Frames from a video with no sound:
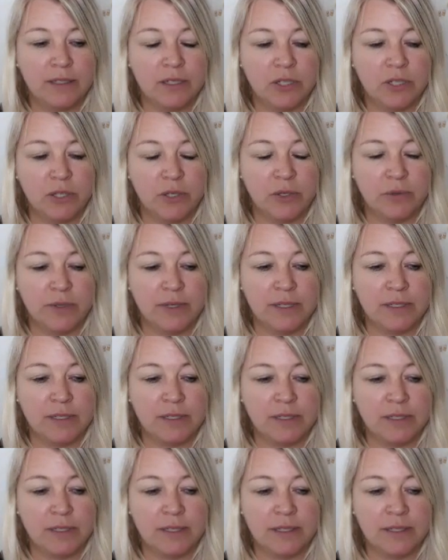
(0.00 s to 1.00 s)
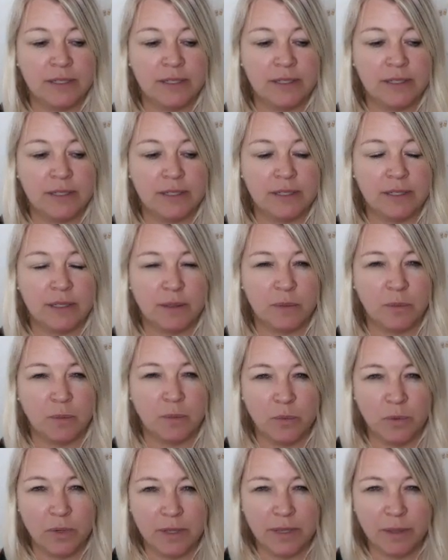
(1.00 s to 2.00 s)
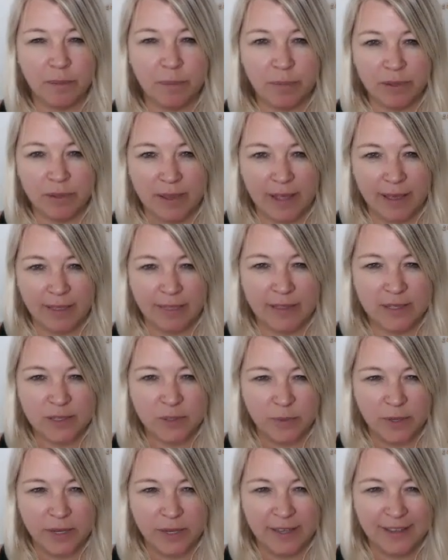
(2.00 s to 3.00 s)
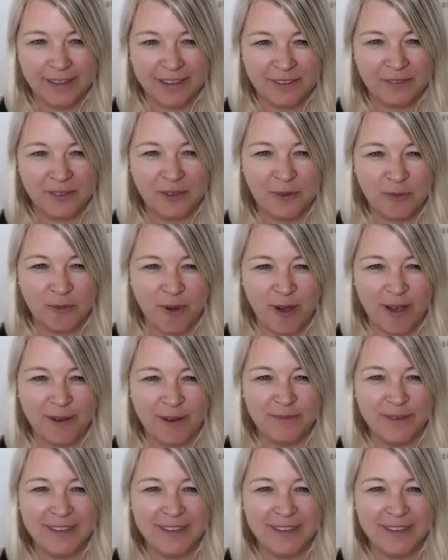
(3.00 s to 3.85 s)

to do is really play this week if you want,